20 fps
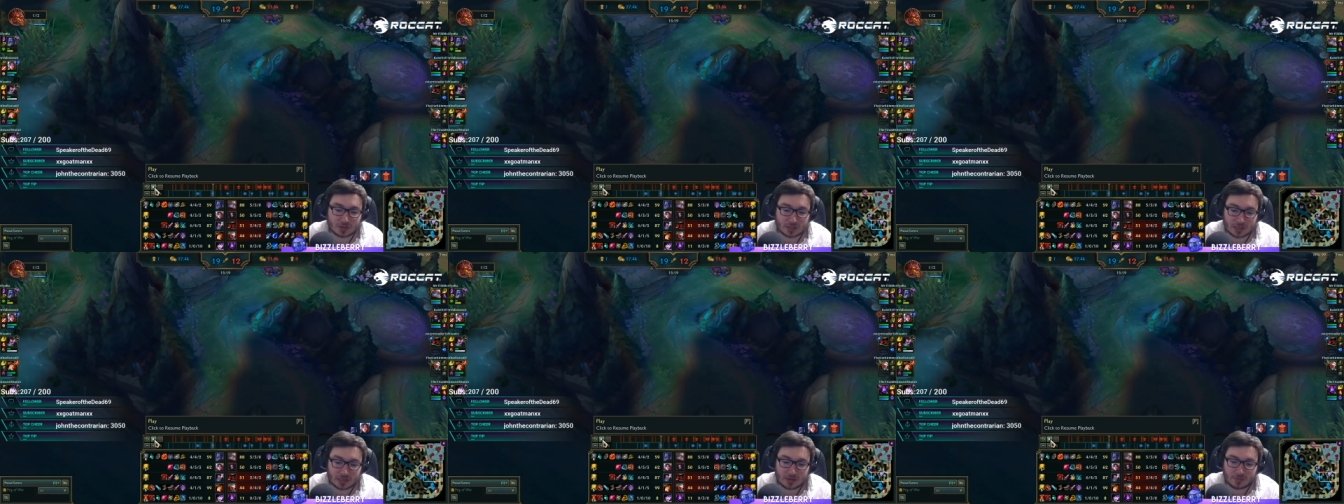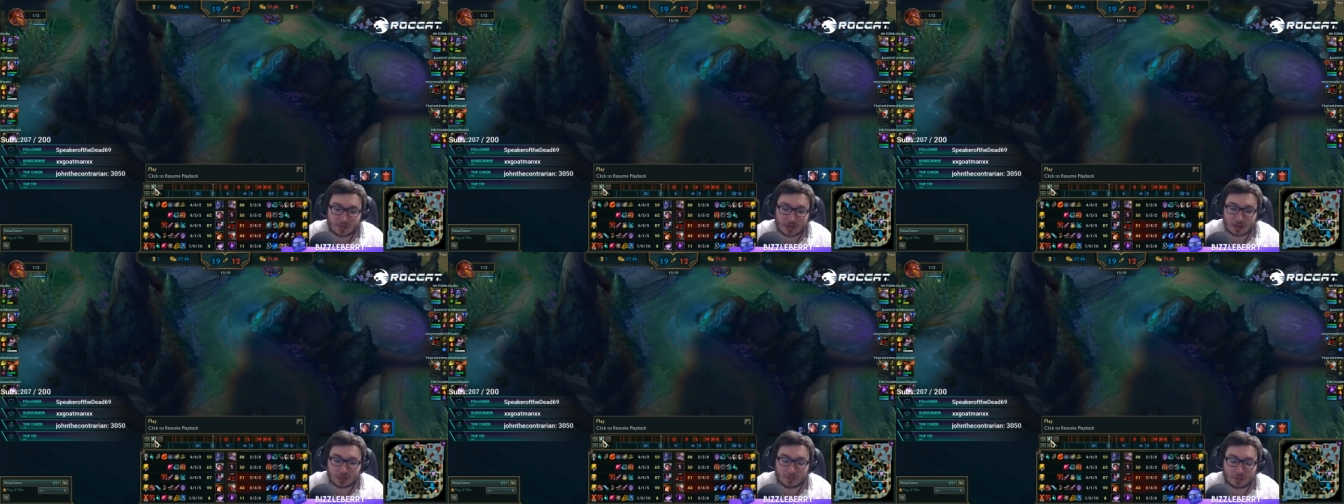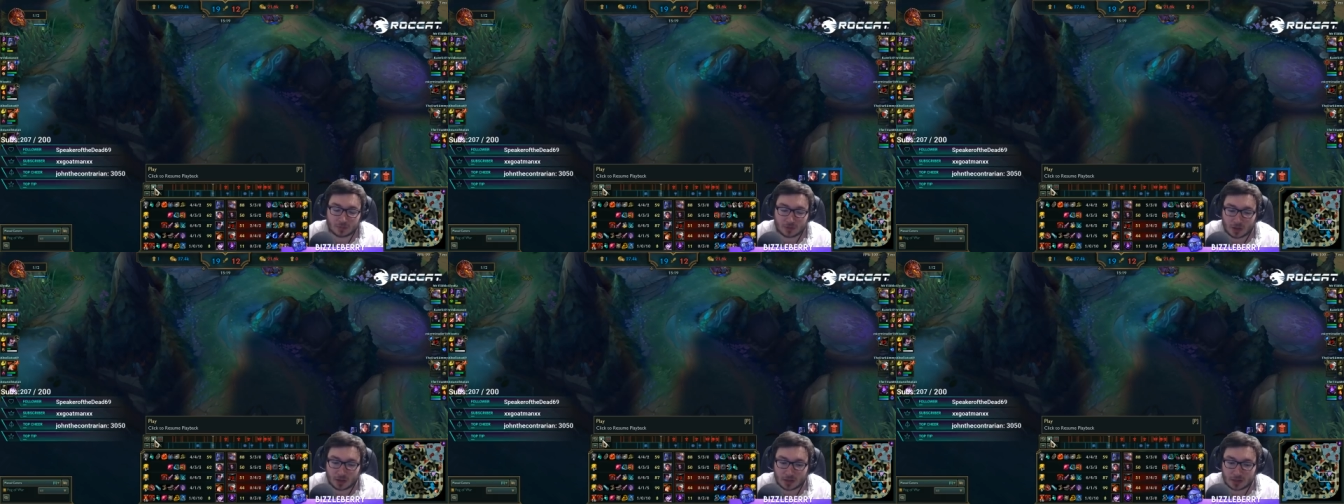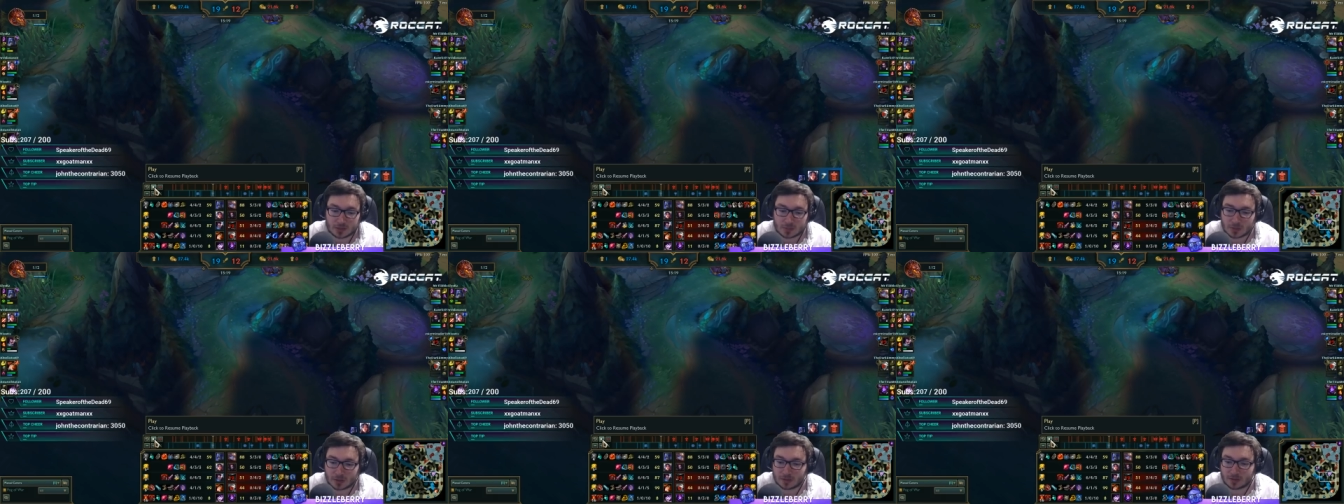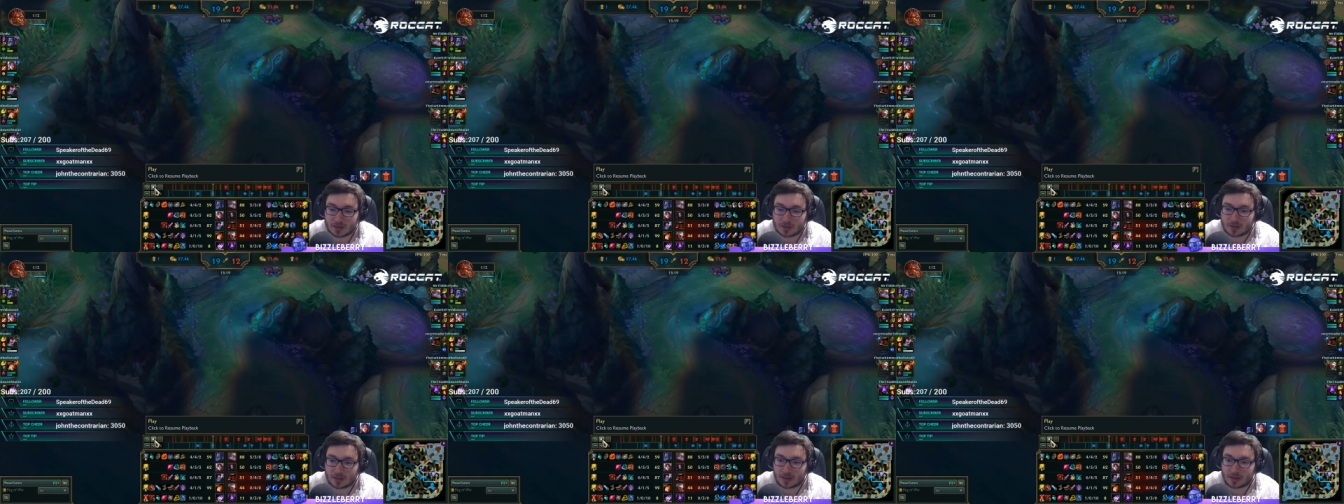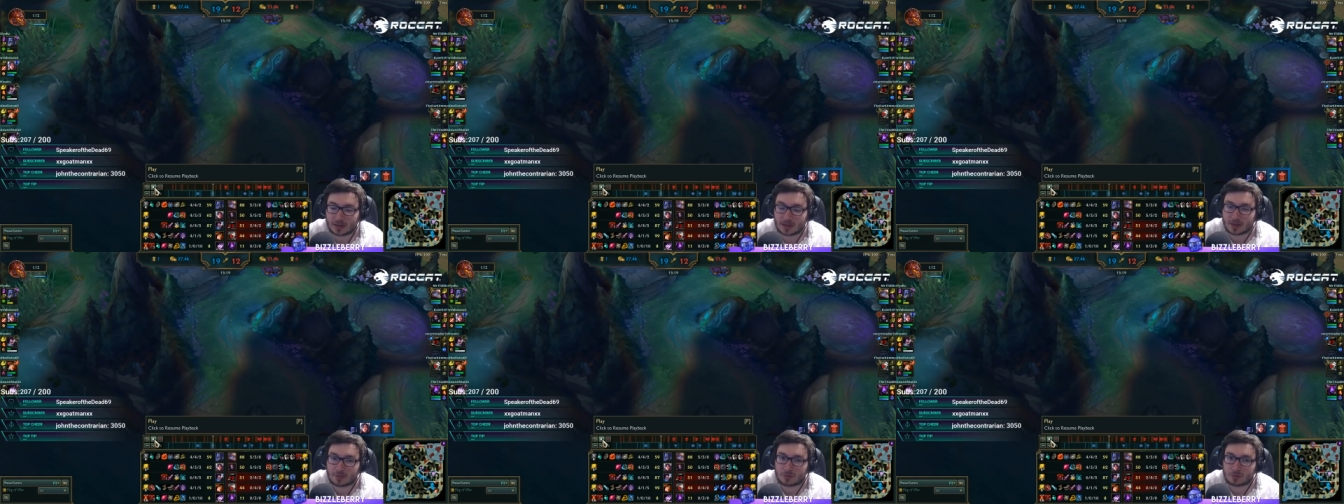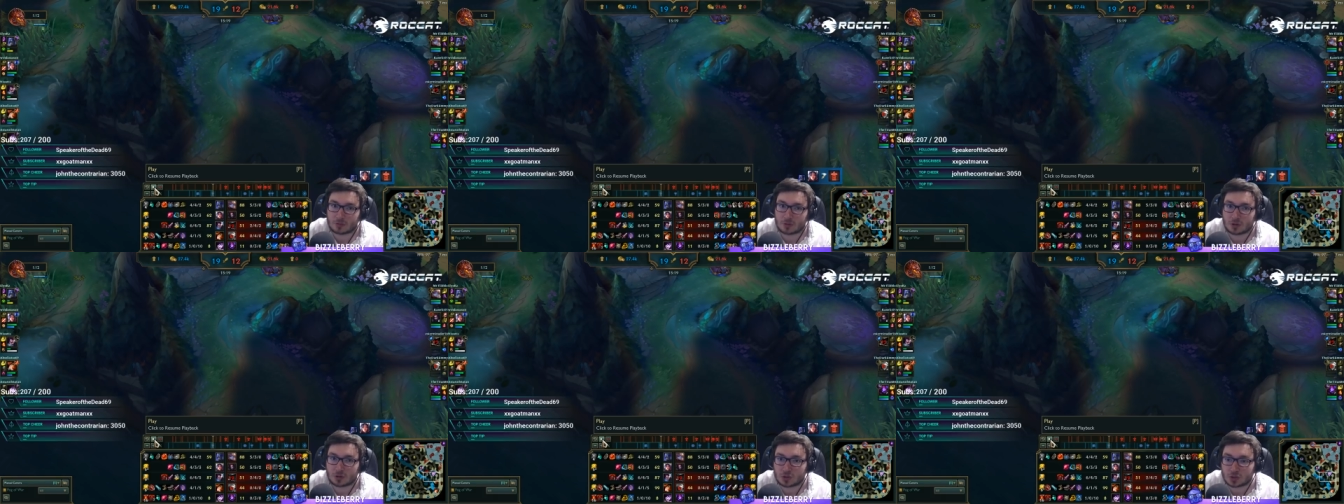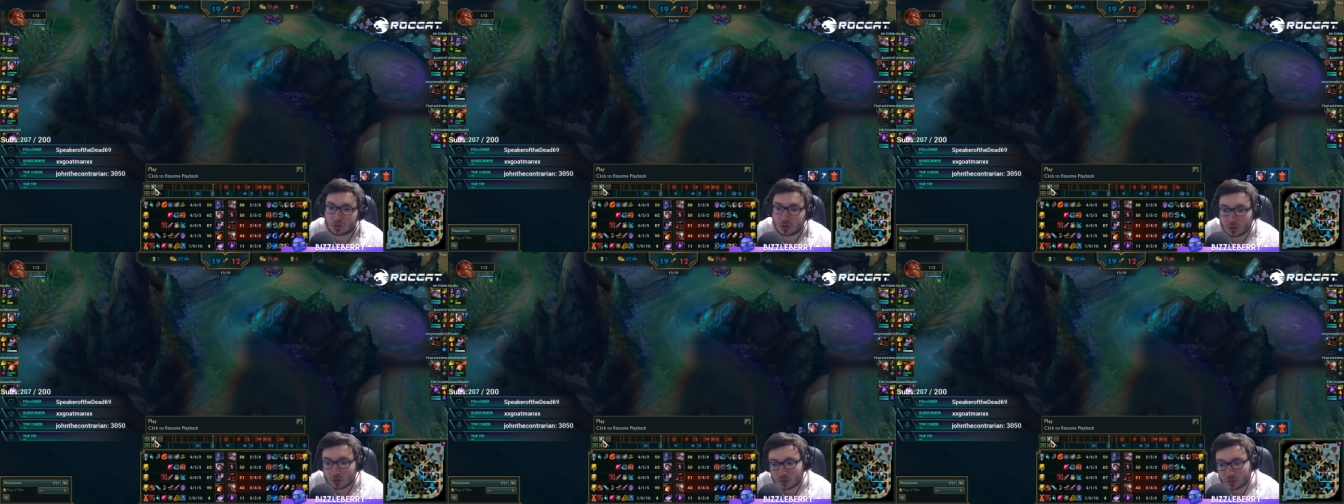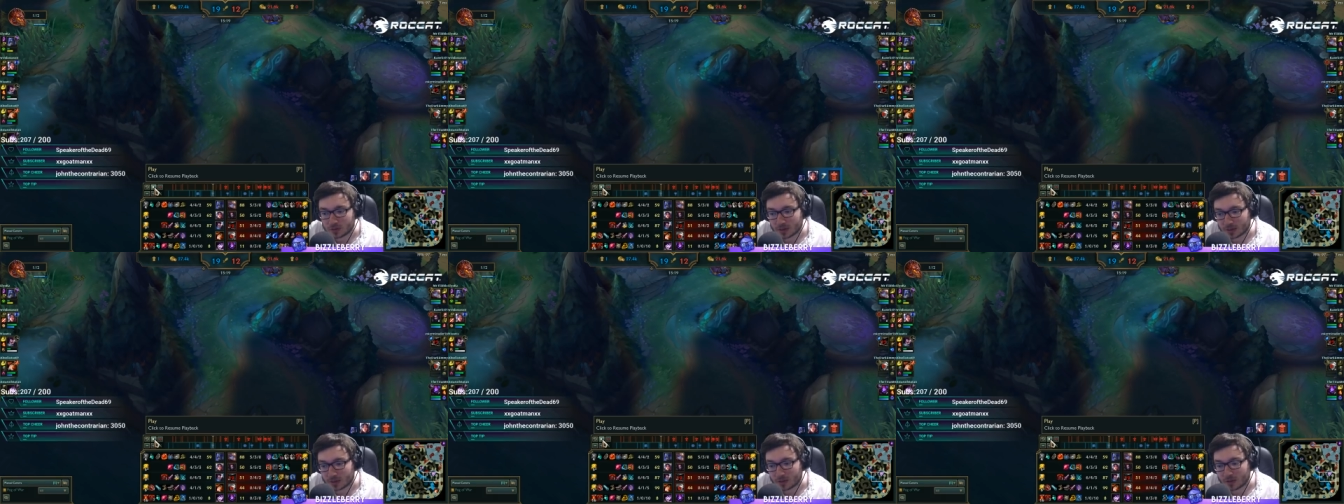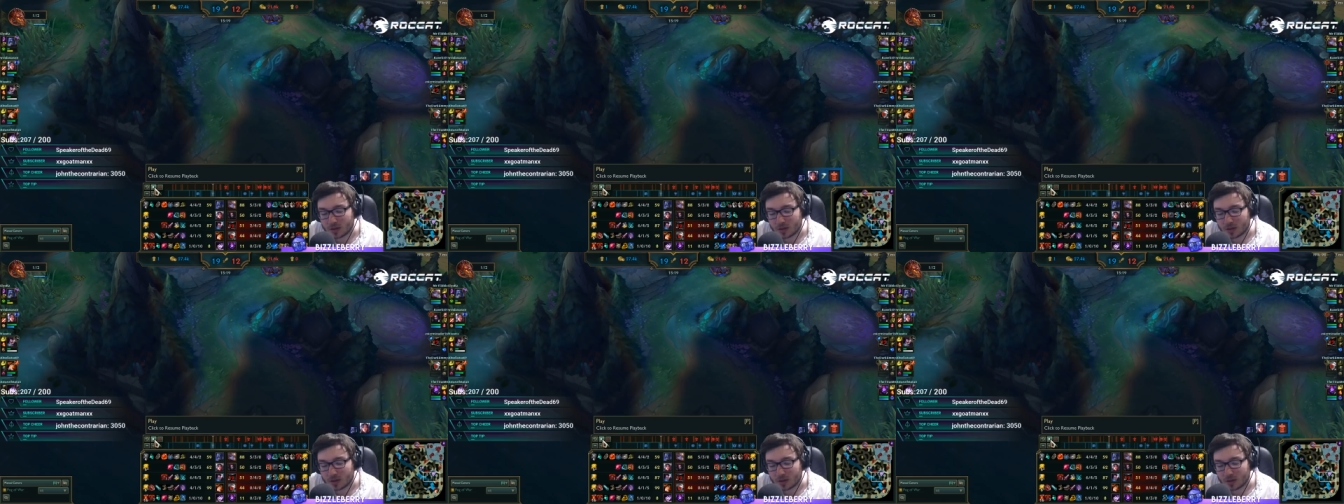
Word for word: Just leave, let them die. It's better that they get 300 gold